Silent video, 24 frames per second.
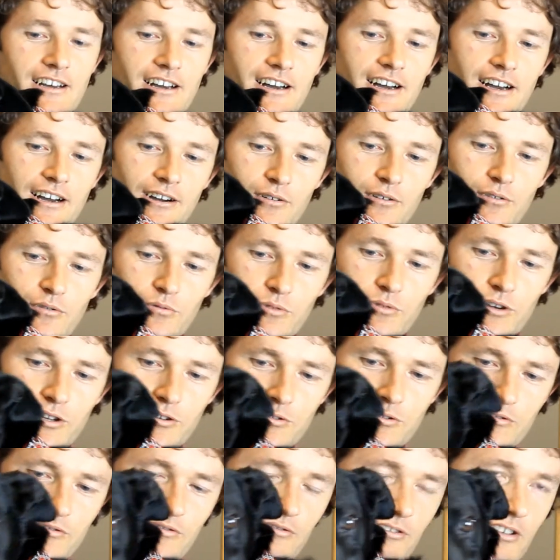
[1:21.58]
I
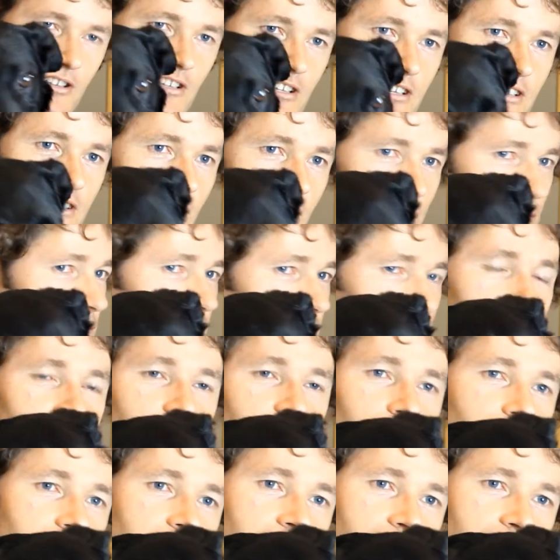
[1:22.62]
couldn't live
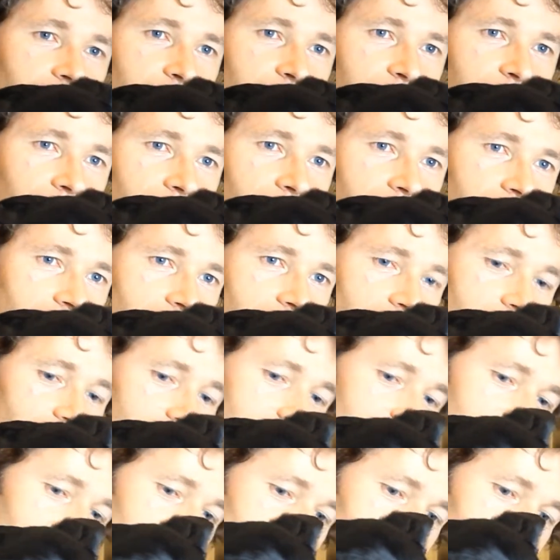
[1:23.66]
without him, and